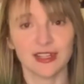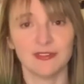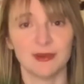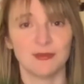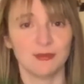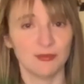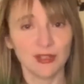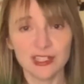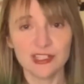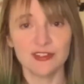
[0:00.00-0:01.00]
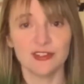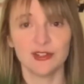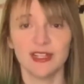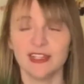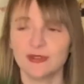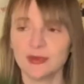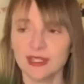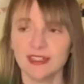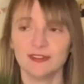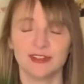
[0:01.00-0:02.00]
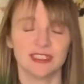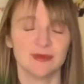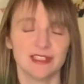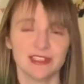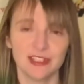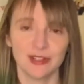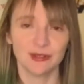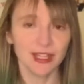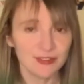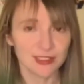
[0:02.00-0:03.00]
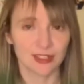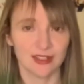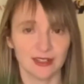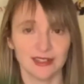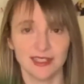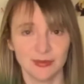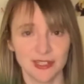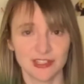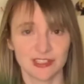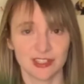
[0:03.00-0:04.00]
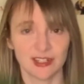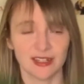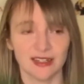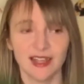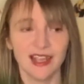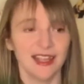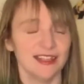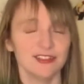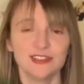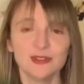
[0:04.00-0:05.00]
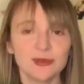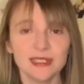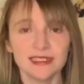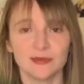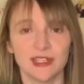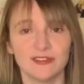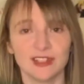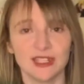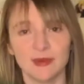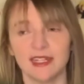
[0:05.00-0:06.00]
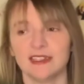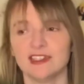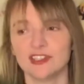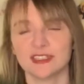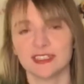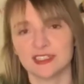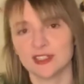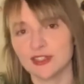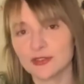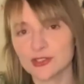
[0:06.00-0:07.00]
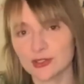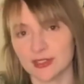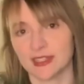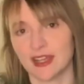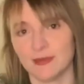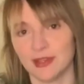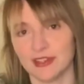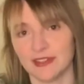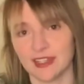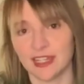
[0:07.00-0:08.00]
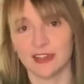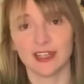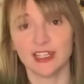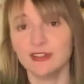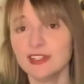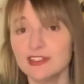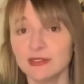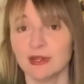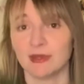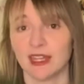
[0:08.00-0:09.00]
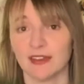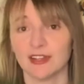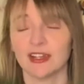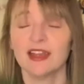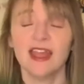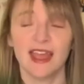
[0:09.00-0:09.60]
If it brings you joy and you really love Christmas, you know, life is hard, depression's hard. There's no reason why you have to limit it to just this little short time period of the year. Like you can do it whenever.